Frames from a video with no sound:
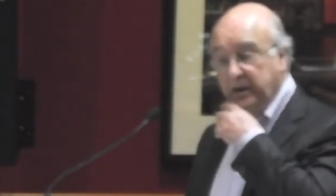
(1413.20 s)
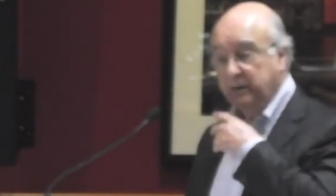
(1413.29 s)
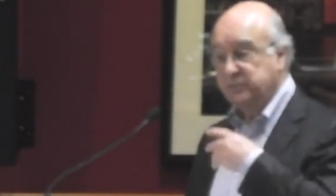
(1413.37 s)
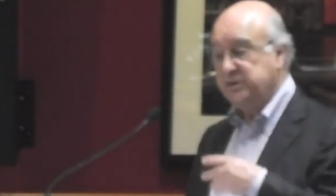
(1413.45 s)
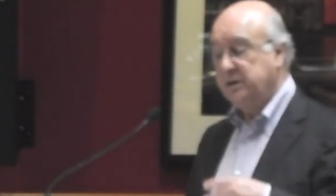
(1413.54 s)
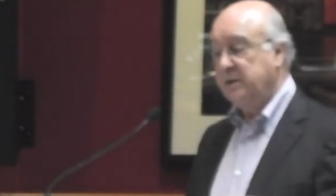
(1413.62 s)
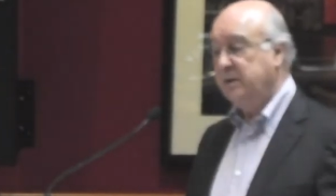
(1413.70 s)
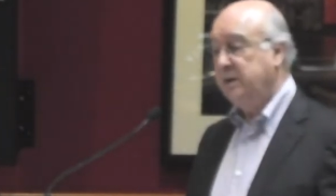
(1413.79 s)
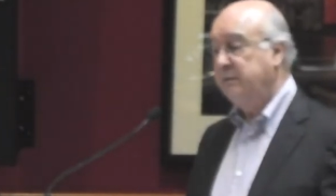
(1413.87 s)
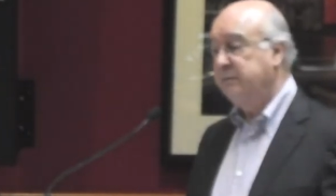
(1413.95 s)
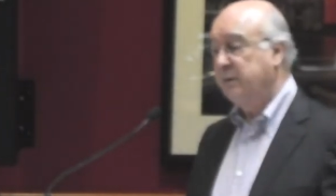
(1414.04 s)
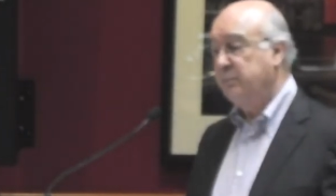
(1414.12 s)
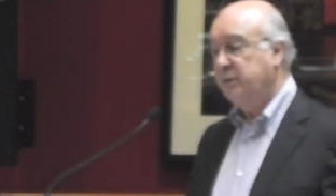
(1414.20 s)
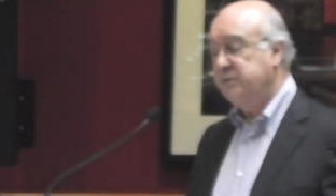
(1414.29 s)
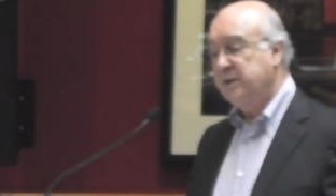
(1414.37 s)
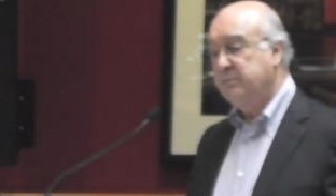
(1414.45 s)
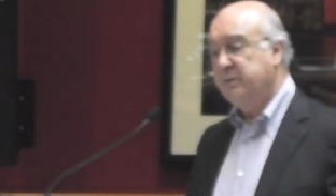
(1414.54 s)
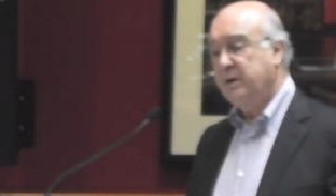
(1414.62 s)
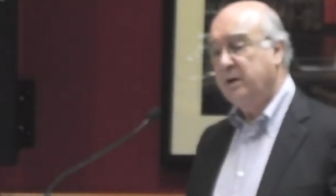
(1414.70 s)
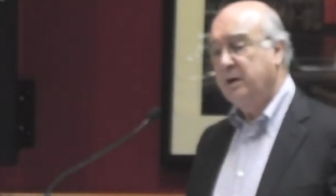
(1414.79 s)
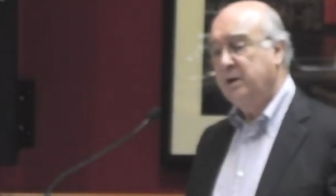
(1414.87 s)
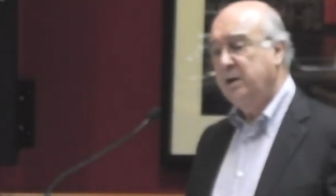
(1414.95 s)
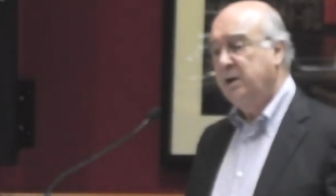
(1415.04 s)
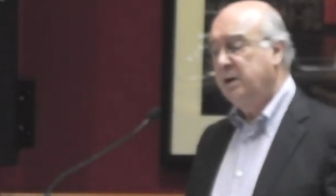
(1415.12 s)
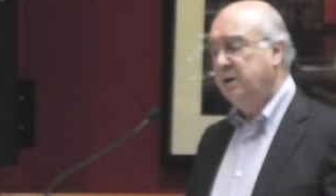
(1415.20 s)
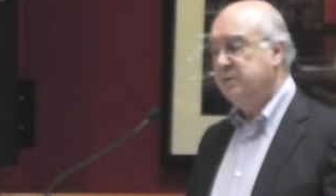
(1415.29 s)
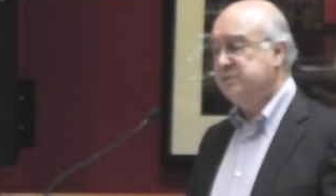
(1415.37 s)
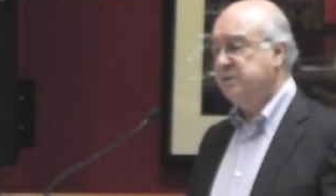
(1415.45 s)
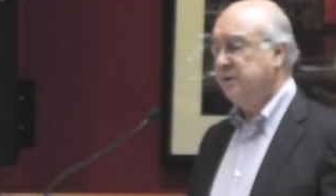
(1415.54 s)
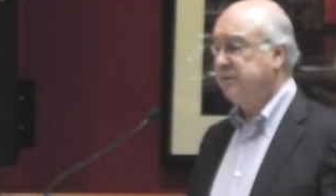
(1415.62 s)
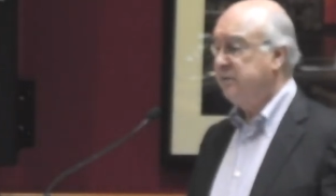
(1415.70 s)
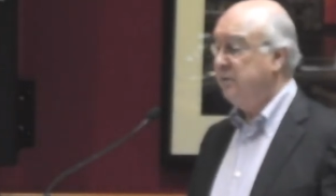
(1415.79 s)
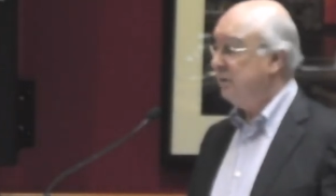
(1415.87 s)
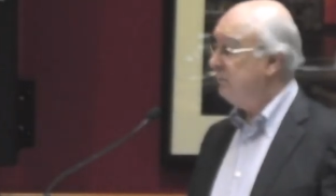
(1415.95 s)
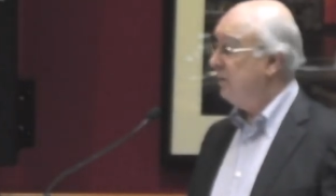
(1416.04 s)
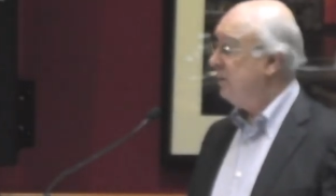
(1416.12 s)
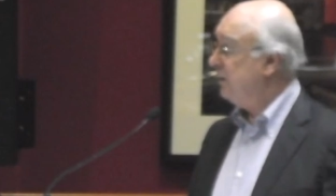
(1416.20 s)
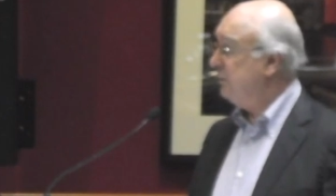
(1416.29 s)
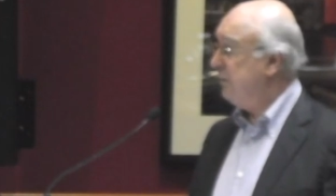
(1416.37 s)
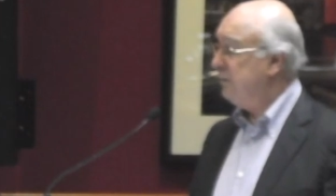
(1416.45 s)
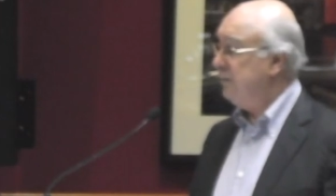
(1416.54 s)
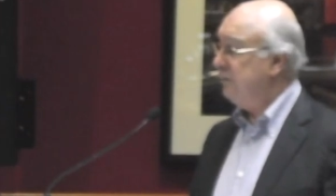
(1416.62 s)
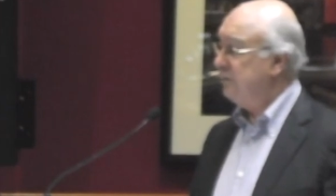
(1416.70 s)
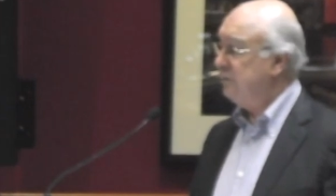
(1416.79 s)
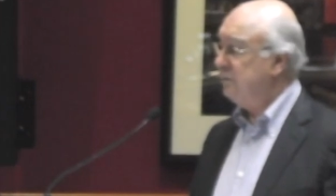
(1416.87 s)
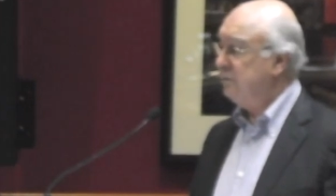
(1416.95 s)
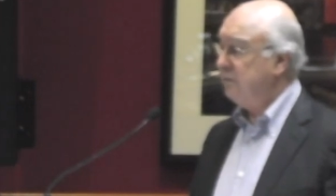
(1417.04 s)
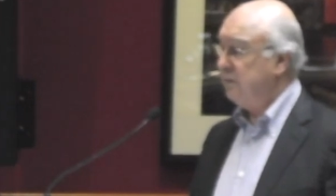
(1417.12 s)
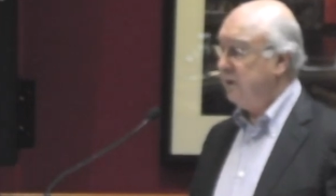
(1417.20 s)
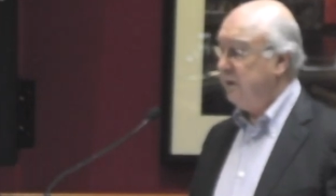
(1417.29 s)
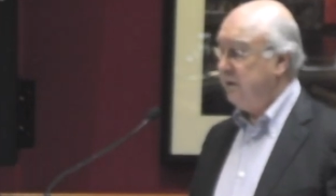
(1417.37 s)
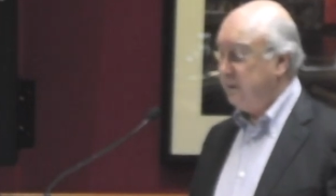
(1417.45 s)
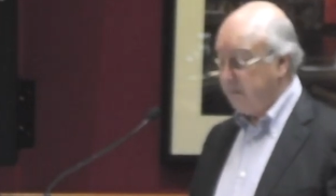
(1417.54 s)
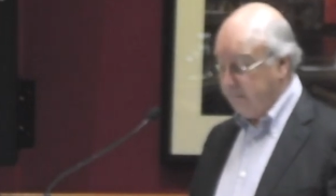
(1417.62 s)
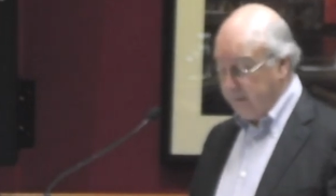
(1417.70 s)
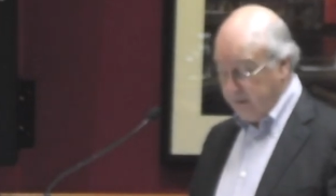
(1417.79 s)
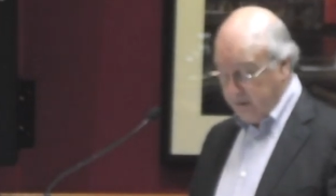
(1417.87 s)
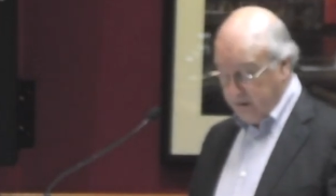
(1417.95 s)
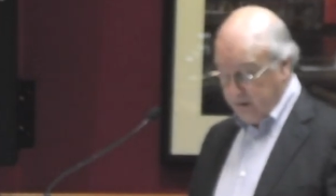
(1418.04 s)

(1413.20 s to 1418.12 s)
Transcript: uh, cheerleading for the British Empire It's just not my experience at all. And um,